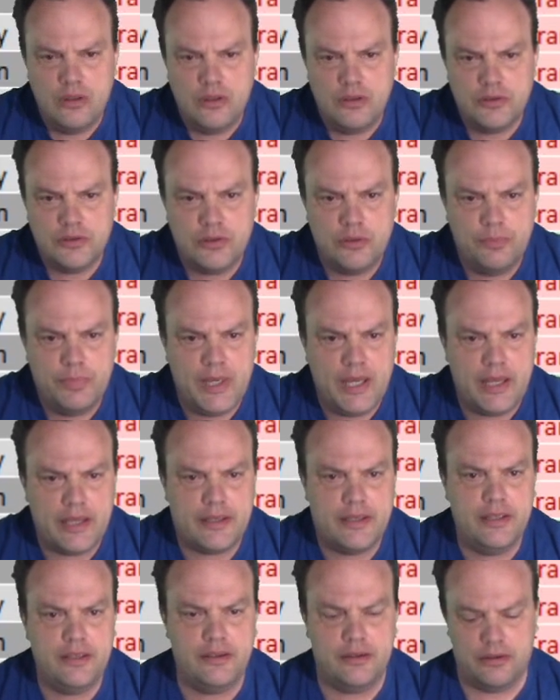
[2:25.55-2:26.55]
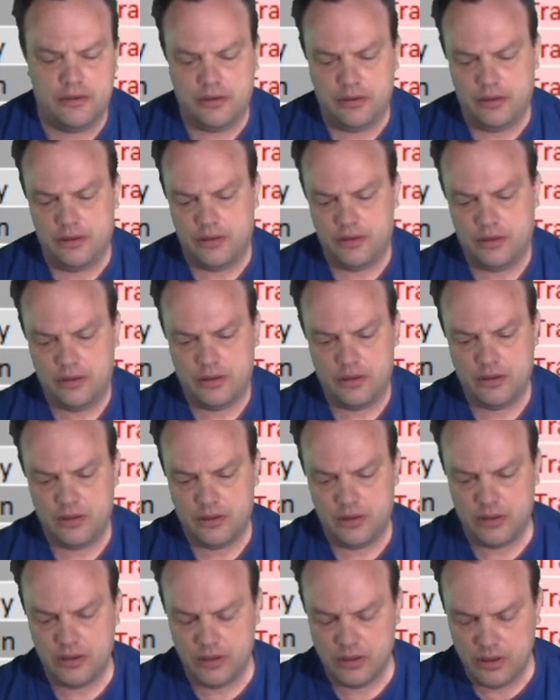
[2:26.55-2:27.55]
So back here,
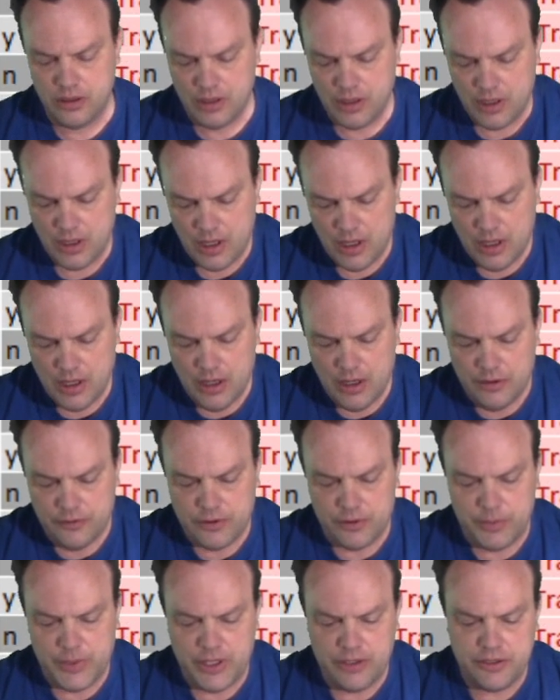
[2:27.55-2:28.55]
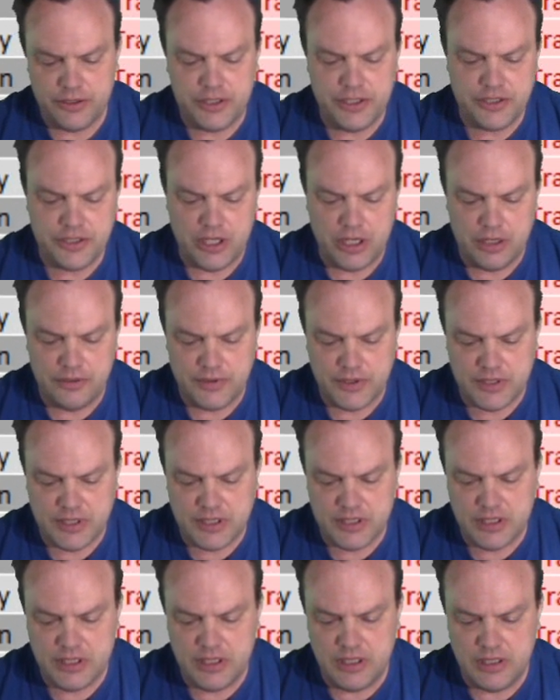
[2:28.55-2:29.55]
from Heritage Harvest
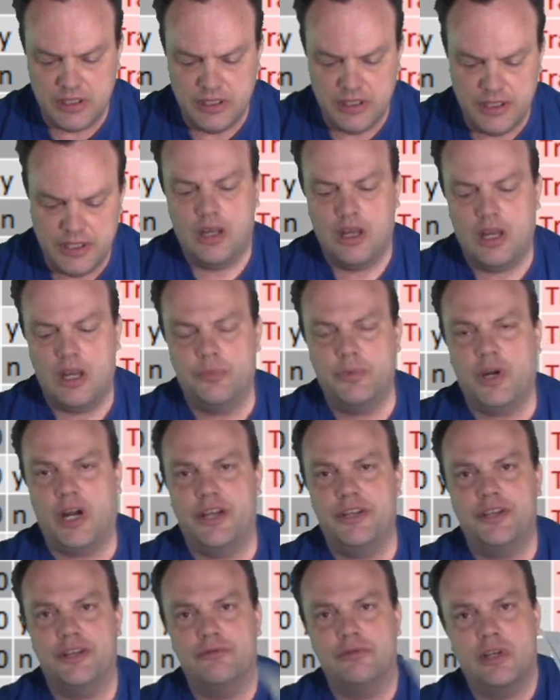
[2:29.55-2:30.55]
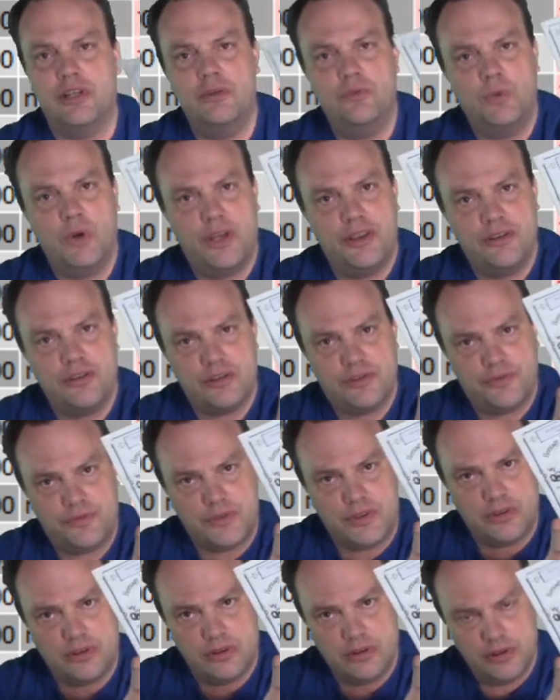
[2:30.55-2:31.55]
Seed, I bought the Red
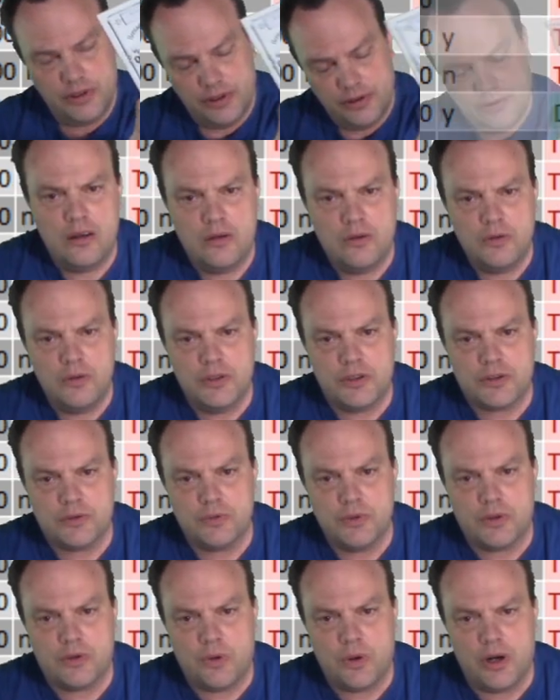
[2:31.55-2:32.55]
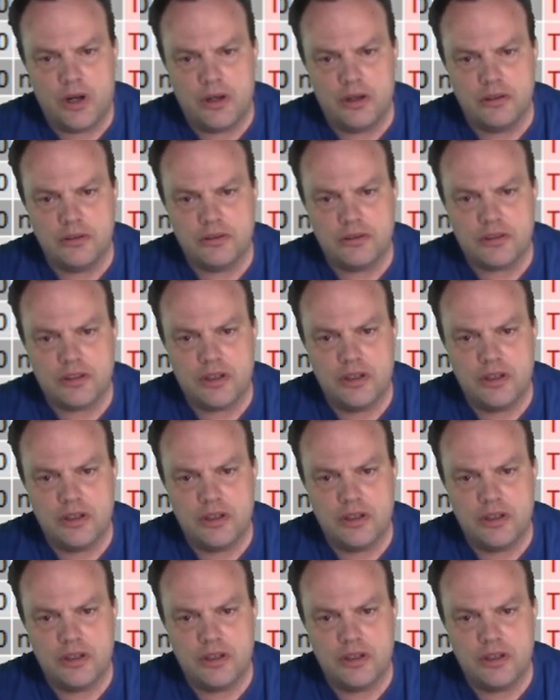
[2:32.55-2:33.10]
Wethersfield, which requires